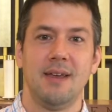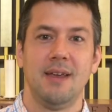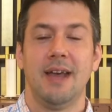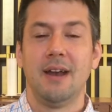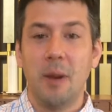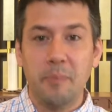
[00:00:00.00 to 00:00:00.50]

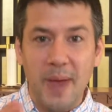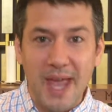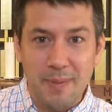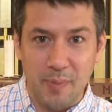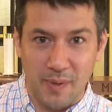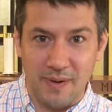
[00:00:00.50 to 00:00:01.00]
And on
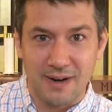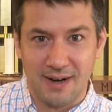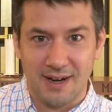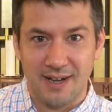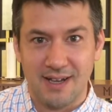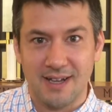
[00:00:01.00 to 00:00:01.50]
paper,
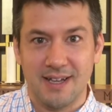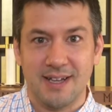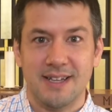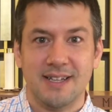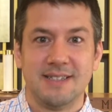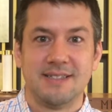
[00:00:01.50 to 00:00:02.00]

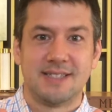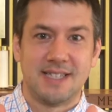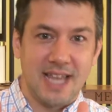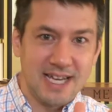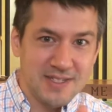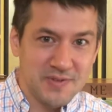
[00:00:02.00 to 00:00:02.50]

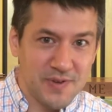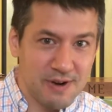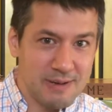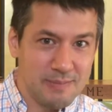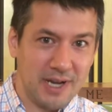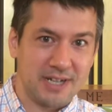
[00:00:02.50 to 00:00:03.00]
that is
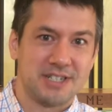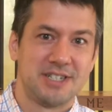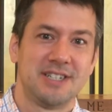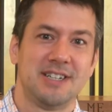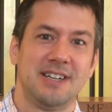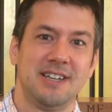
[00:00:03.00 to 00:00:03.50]
very much
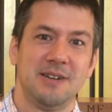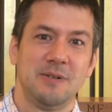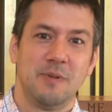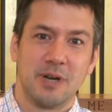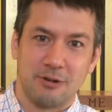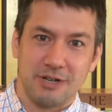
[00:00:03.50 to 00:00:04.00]

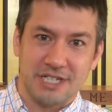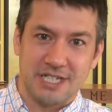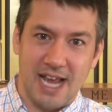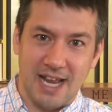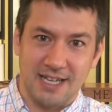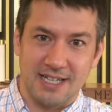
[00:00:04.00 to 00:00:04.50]
what
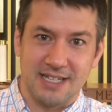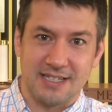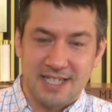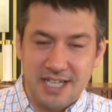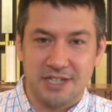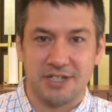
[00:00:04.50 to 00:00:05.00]
Christianity
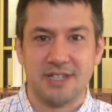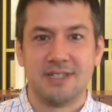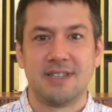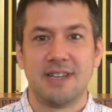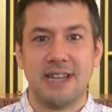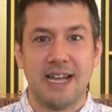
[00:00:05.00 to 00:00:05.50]

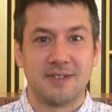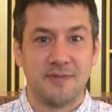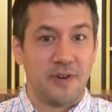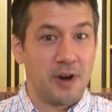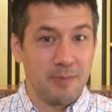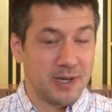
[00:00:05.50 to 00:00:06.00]
teaches, and that's
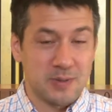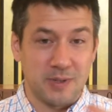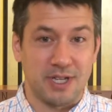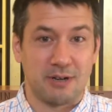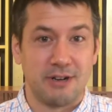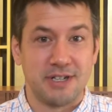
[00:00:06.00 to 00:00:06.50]
very much
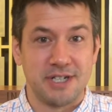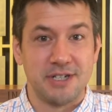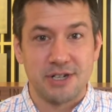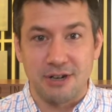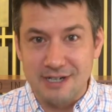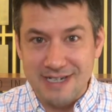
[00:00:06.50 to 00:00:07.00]
what the Christian
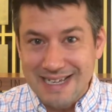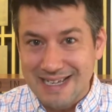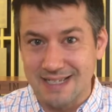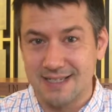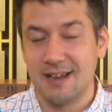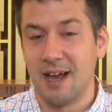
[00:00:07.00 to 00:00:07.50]
church
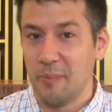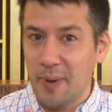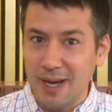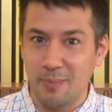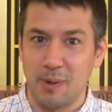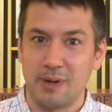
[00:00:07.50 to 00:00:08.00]
is on
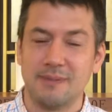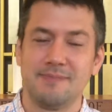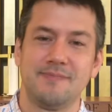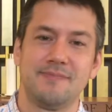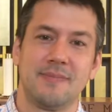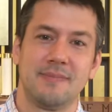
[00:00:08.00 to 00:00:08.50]
paper
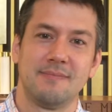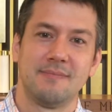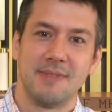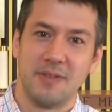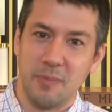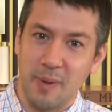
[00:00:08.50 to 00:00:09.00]

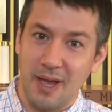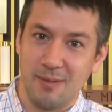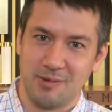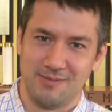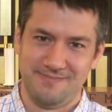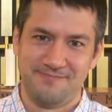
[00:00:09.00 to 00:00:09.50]
in the Bible.